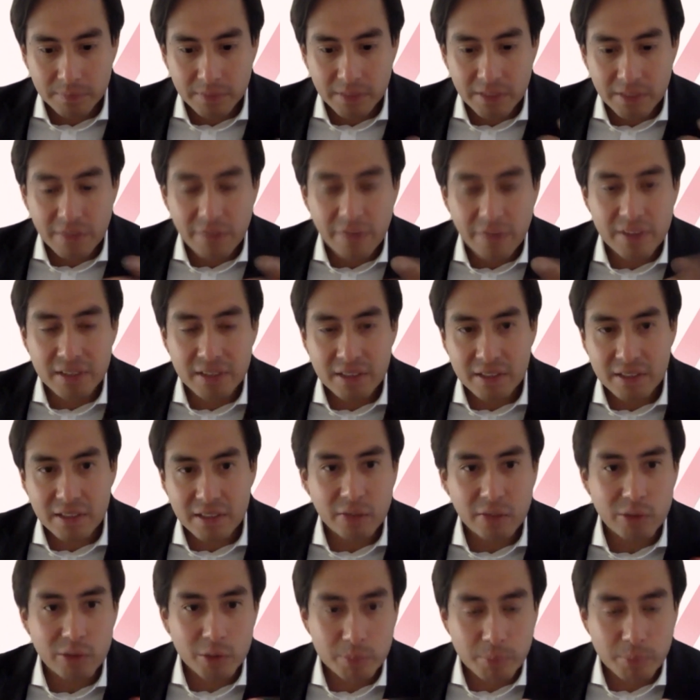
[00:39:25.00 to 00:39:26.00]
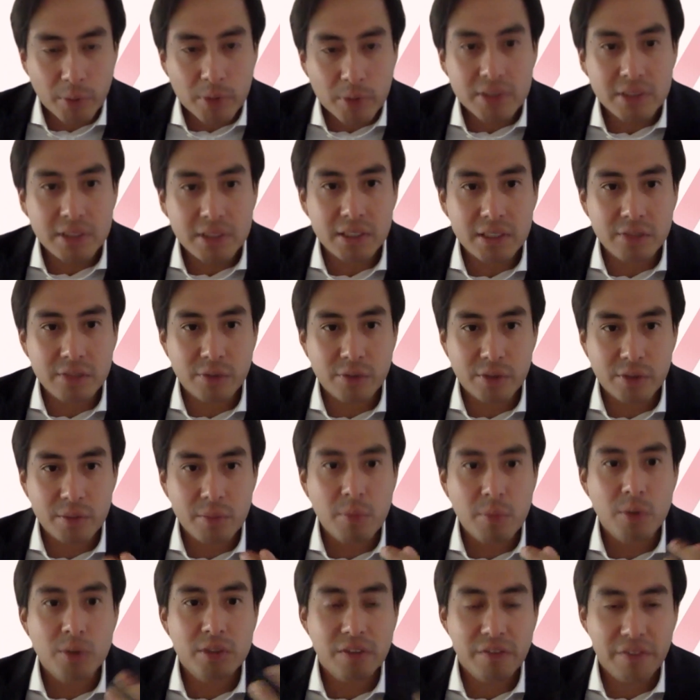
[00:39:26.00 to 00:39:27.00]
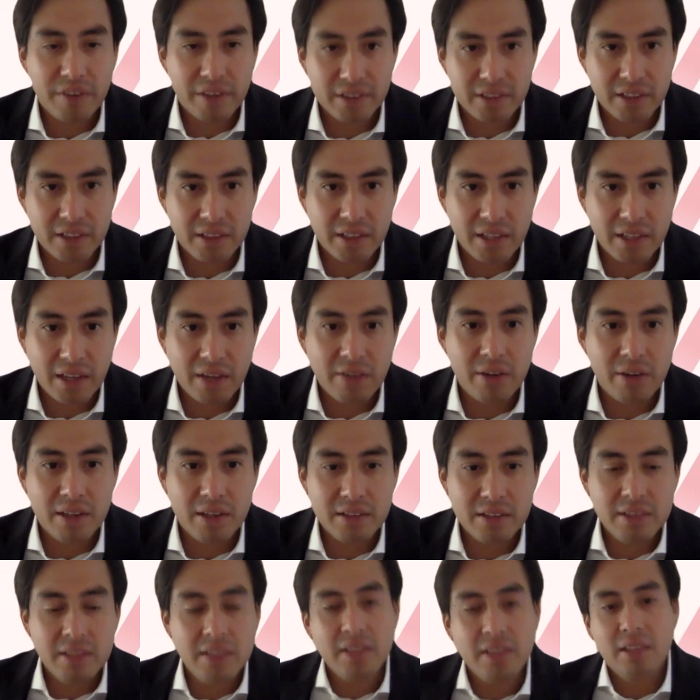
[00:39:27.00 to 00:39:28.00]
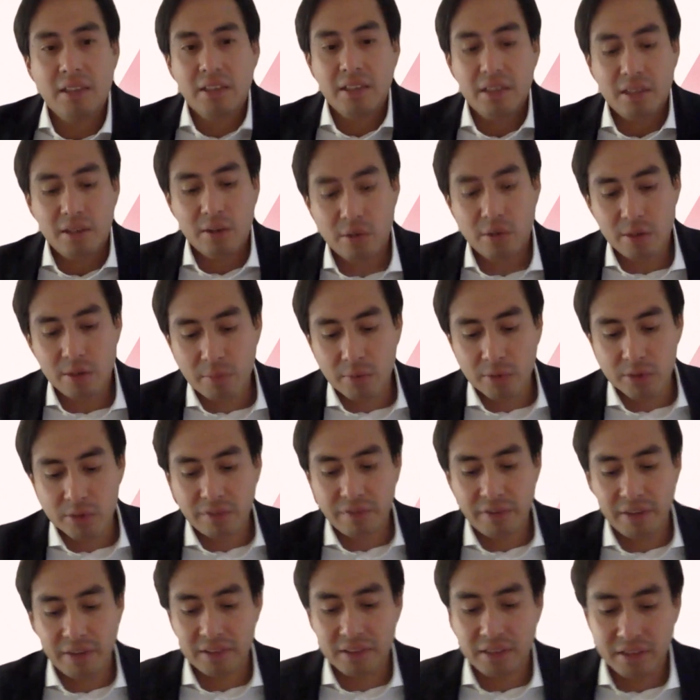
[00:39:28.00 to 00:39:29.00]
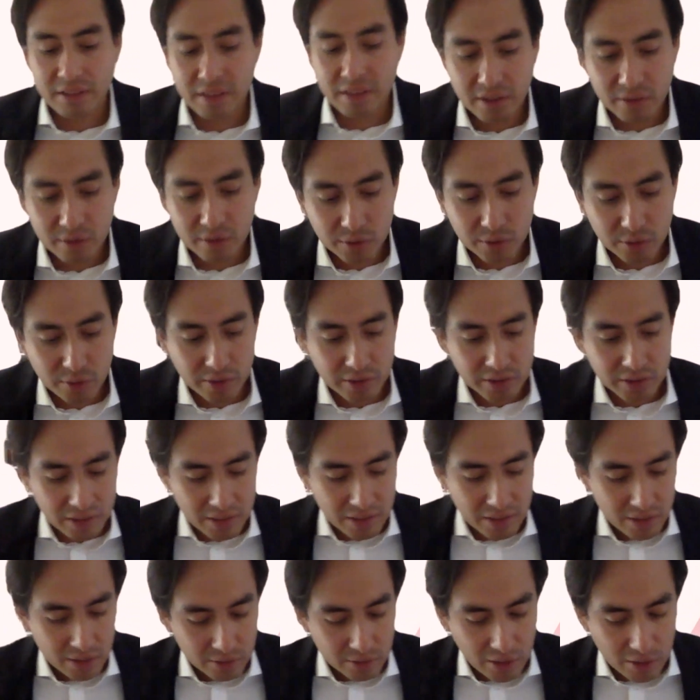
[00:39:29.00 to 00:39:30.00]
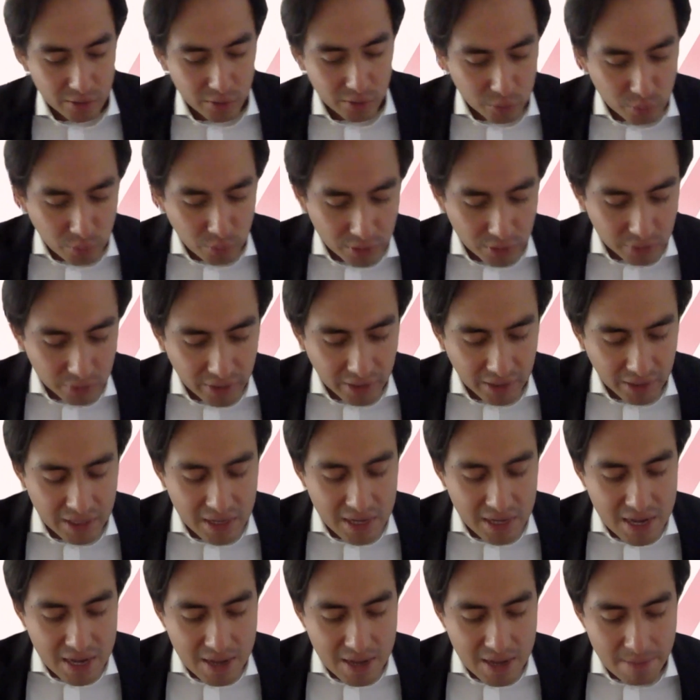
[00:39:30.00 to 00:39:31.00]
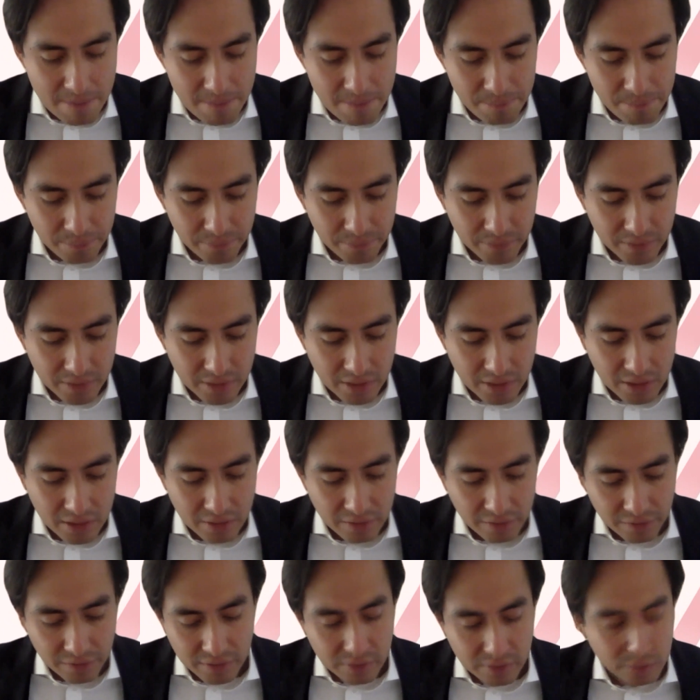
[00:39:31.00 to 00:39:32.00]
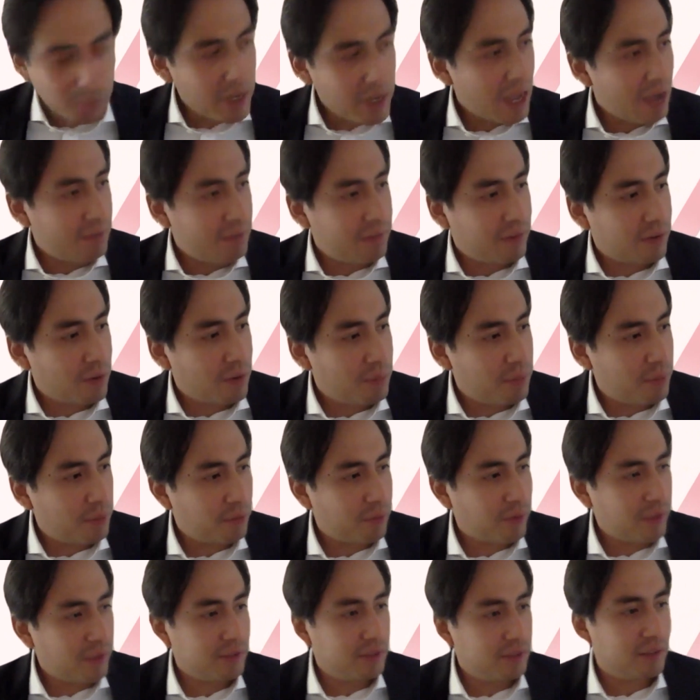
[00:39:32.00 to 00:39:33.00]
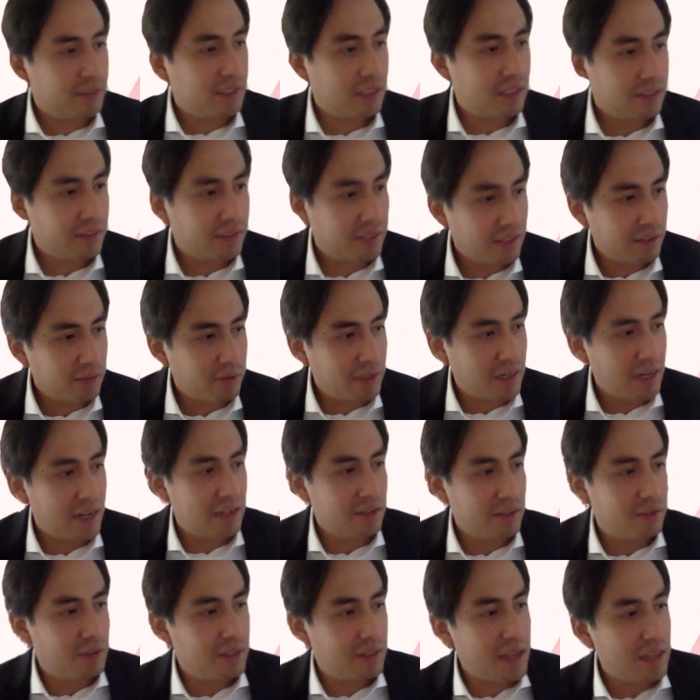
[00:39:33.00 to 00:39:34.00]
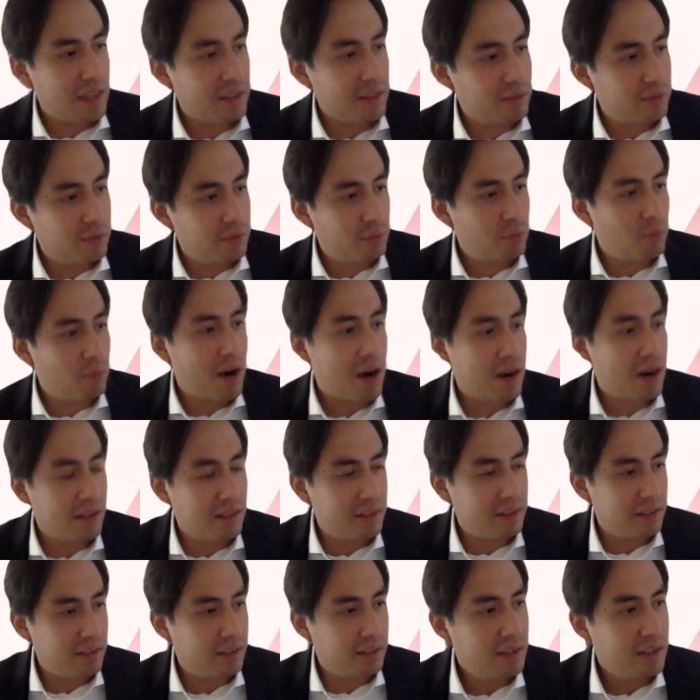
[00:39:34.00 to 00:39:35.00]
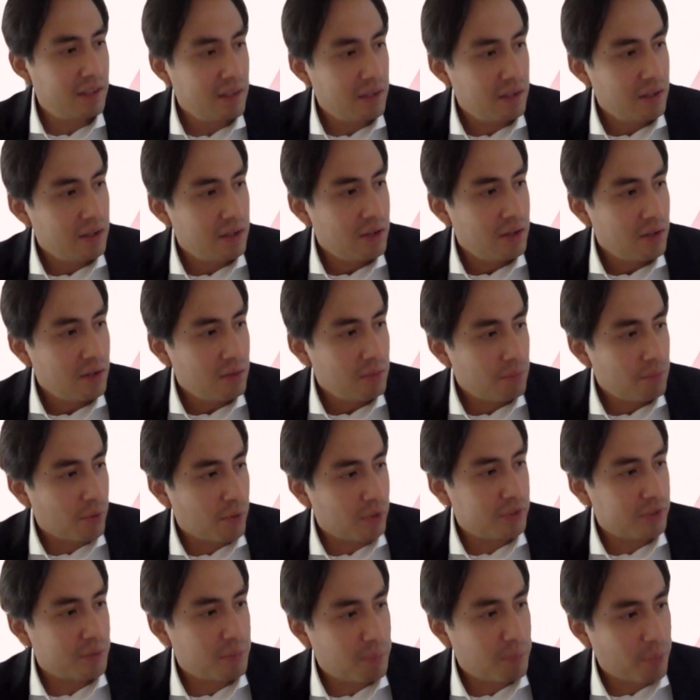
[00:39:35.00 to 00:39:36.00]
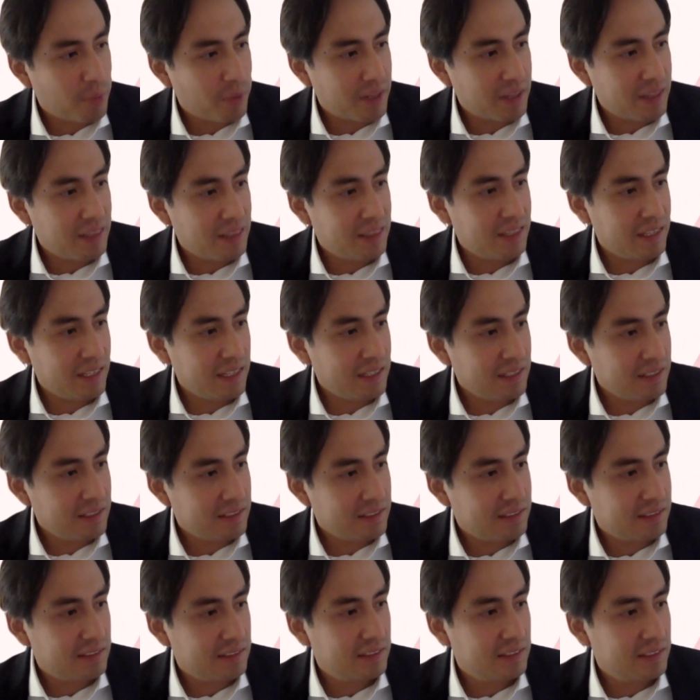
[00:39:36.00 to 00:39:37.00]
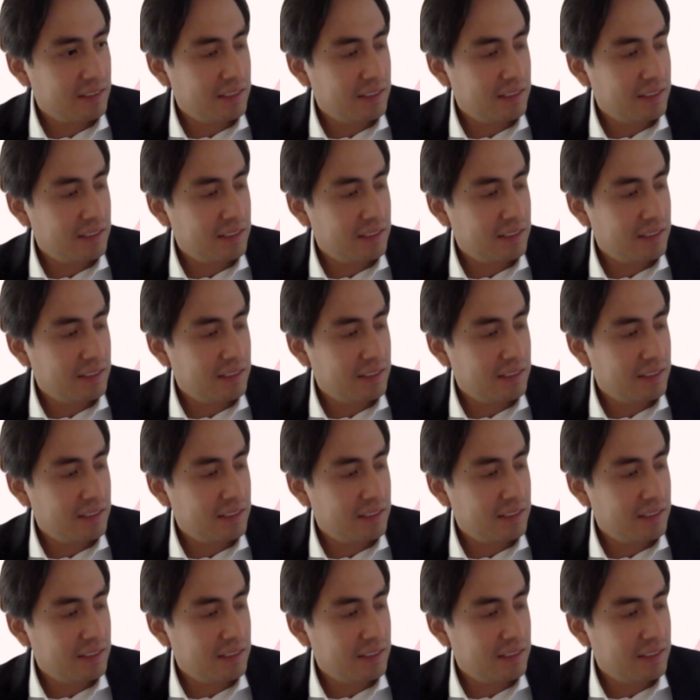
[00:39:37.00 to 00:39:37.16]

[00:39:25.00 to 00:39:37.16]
differences in the responses for the most affected areas or the most affected industries. I'm just wondering, we have a couple of questions, I think, related to that. So what are the most important things